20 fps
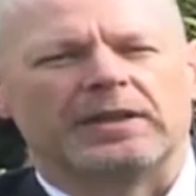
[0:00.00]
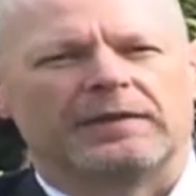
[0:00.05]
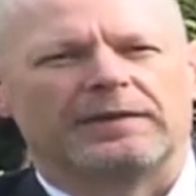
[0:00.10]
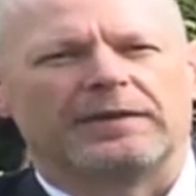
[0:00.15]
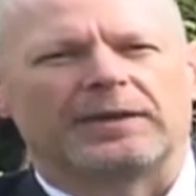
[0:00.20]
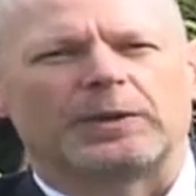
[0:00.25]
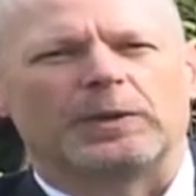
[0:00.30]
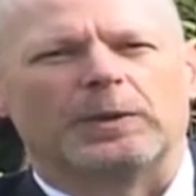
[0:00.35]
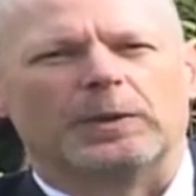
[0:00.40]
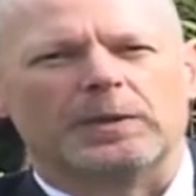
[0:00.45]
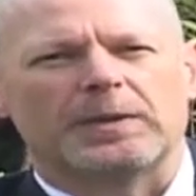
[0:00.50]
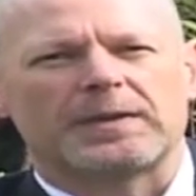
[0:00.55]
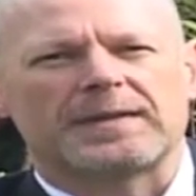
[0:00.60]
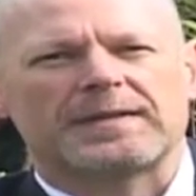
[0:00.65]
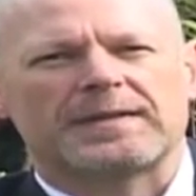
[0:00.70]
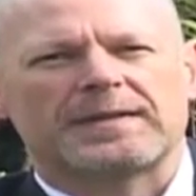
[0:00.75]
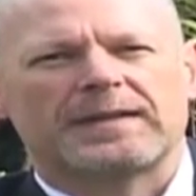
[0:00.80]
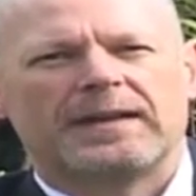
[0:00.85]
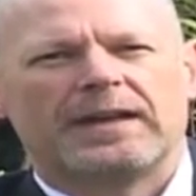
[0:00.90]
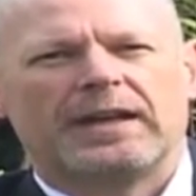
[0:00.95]
of the
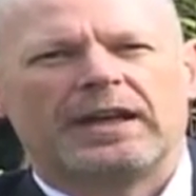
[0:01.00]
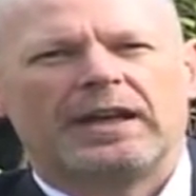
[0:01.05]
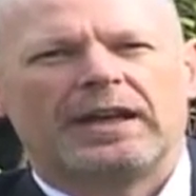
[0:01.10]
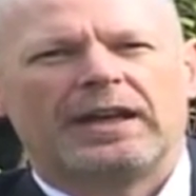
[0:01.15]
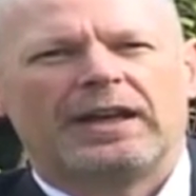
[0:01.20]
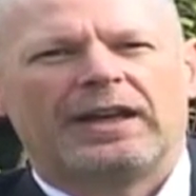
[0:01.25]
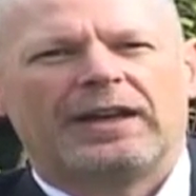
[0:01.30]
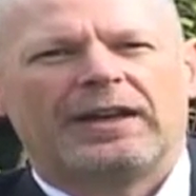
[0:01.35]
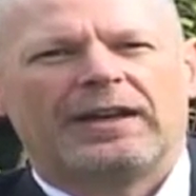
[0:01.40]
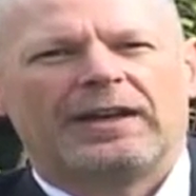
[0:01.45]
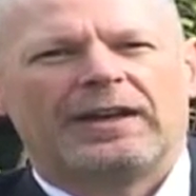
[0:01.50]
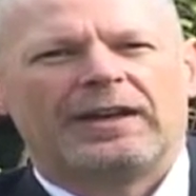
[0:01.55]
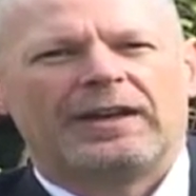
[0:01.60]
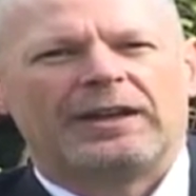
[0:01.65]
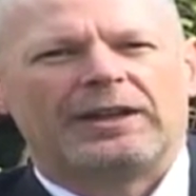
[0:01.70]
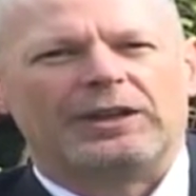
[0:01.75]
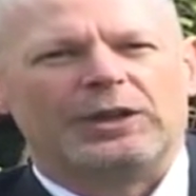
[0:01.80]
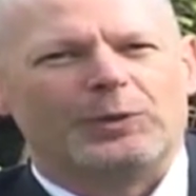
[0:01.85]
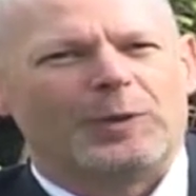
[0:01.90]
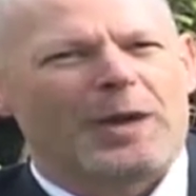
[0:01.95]
course,
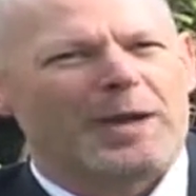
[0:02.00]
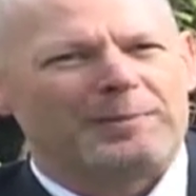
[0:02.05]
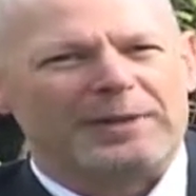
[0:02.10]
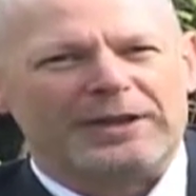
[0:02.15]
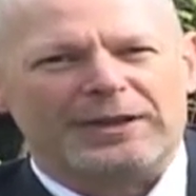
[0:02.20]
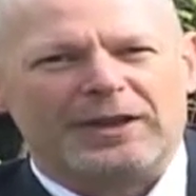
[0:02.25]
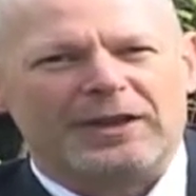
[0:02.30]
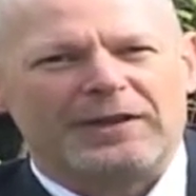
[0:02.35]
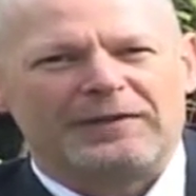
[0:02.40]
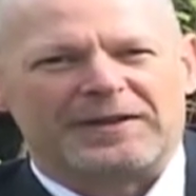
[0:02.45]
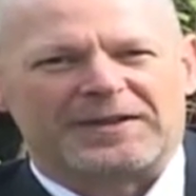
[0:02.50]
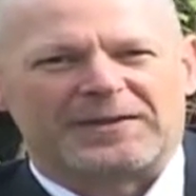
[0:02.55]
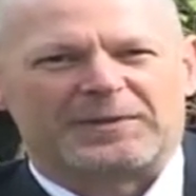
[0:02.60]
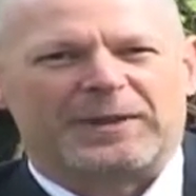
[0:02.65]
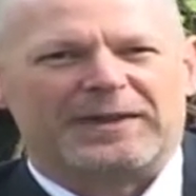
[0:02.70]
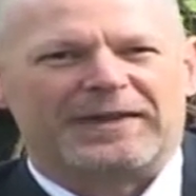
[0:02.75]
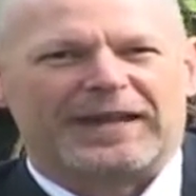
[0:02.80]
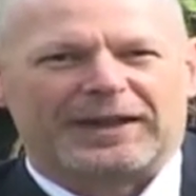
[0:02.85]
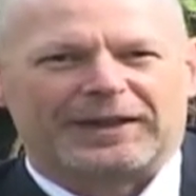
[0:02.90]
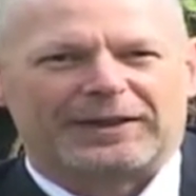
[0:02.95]
you won't be nervous
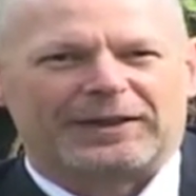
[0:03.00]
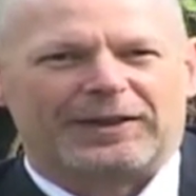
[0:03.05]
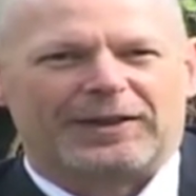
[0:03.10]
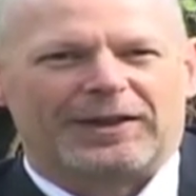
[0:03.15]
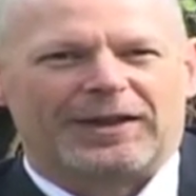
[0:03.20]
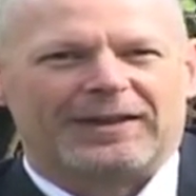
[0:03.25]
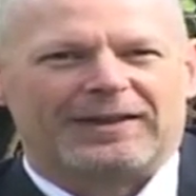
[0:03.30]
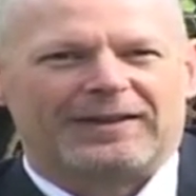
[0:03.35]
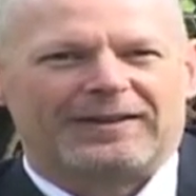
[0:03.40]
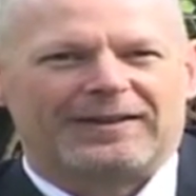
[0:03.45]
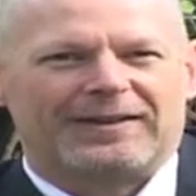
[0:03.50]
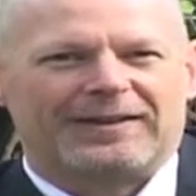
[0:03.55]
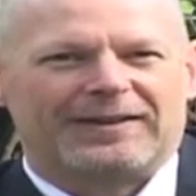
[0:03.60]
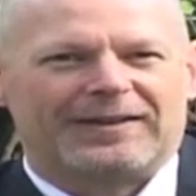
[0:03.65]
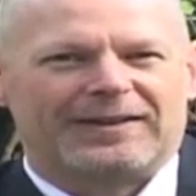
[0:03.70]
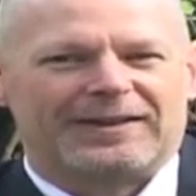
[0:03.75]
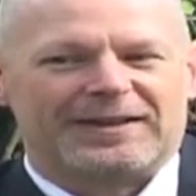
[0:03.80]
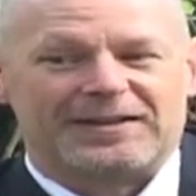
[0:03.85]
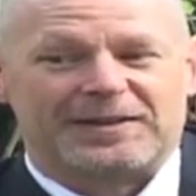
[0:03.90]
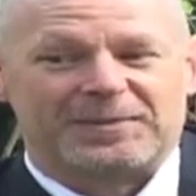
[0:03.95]
when that client
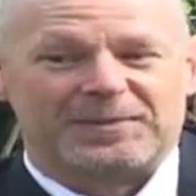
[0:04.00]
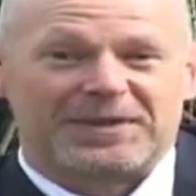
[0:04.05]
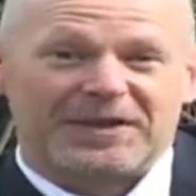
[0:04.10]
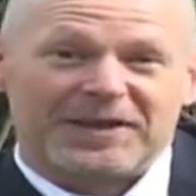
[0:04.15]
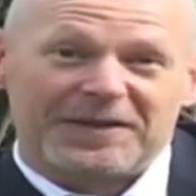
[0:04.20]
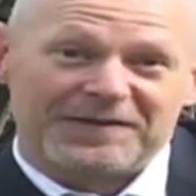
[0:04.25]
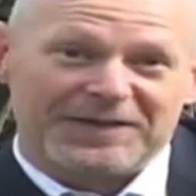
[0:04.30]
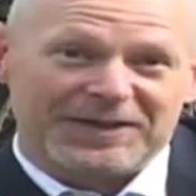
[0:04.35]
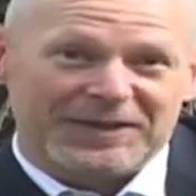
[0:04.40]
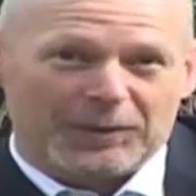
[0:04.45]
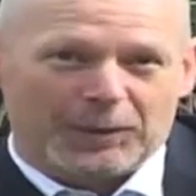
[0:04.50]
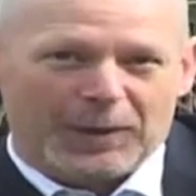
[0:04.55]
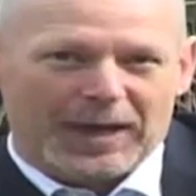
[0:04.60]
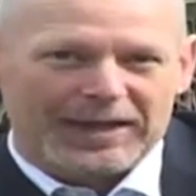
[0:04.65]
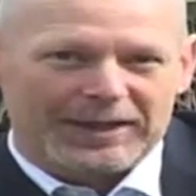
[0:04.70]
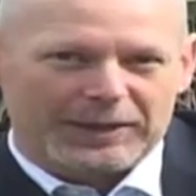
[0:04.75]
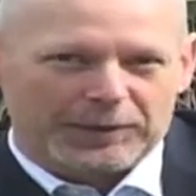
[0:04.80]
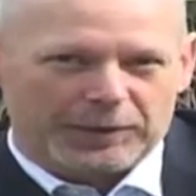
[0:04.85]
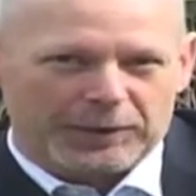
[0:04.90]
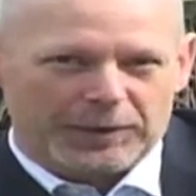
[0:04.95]
is observed in the
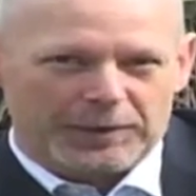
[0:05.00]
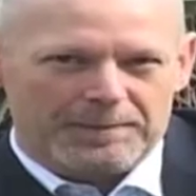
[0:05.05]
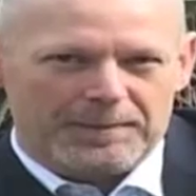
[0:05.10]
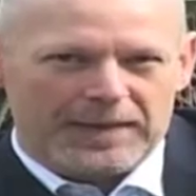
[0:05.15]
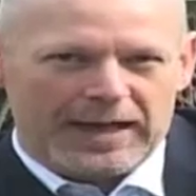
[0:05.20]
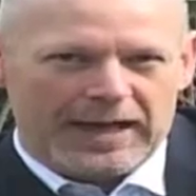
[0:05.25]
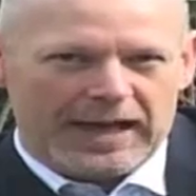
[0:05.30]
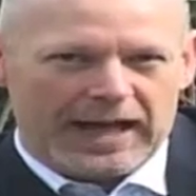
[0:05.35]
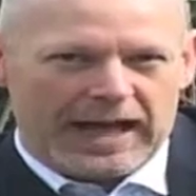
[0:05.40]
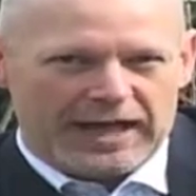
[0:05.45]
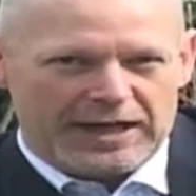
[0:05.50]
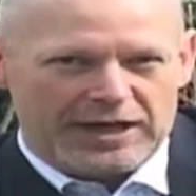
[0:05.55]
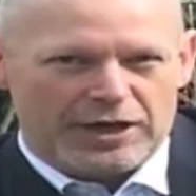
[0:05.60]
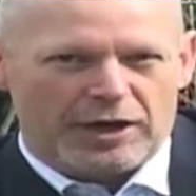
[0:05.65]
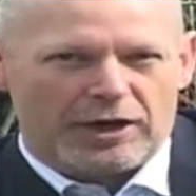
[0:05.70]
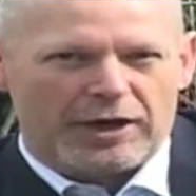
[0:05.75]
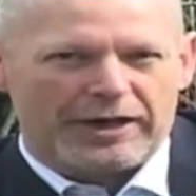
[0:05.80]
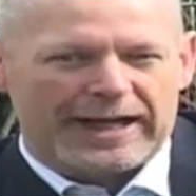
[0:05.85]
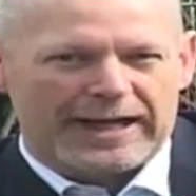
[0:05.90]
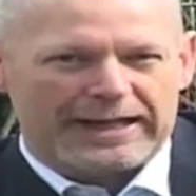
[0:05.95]
waiting room at
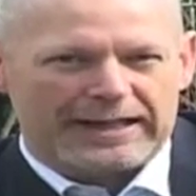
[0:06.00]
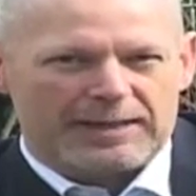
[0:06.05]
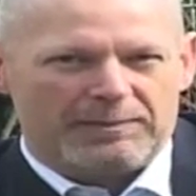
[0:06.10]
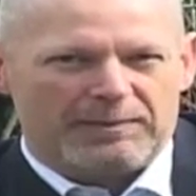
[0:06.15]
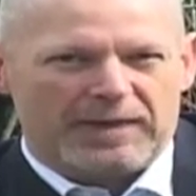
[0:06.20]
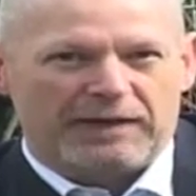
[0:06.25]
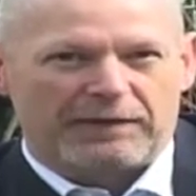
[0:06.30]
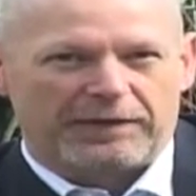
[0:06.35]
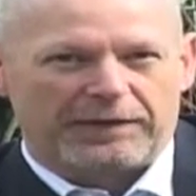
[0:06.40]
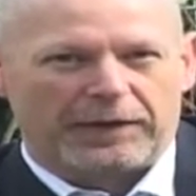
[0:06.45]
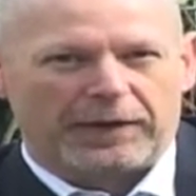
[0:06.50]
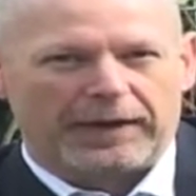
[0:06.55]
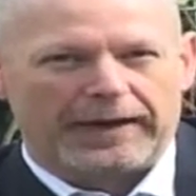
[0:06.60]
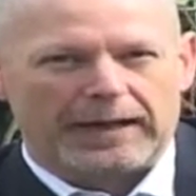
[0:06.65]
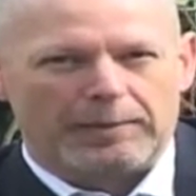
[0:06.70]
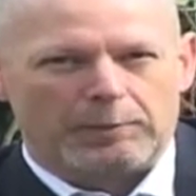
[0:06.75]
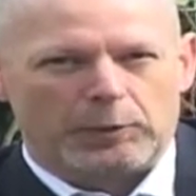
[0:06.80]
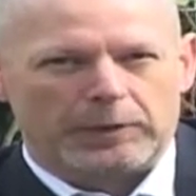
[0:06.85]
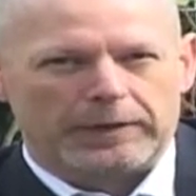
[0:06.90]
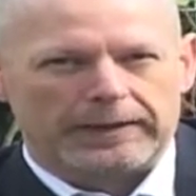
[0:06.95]
9 AM that
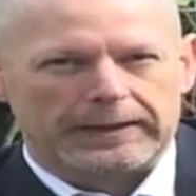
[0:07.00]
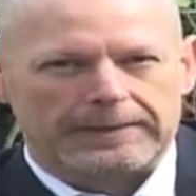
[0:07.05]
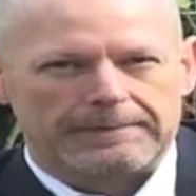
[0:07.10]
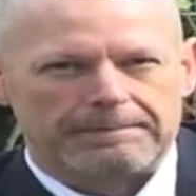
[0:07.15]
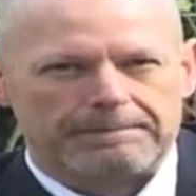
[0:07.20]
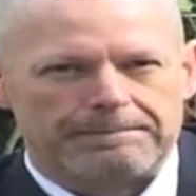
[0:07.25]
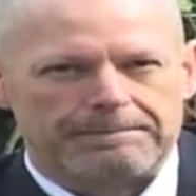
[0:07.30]
Friday morning.